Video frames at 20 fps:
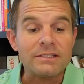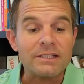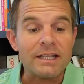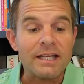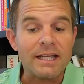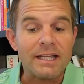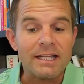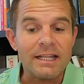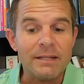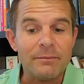
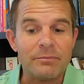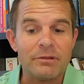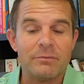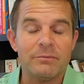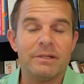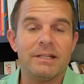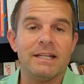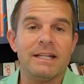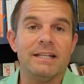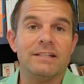that
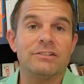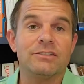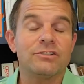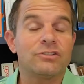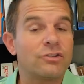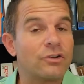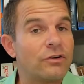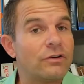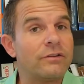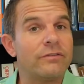implement a
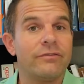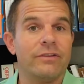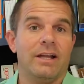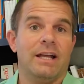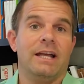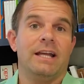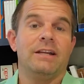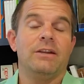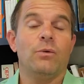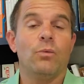
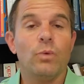certified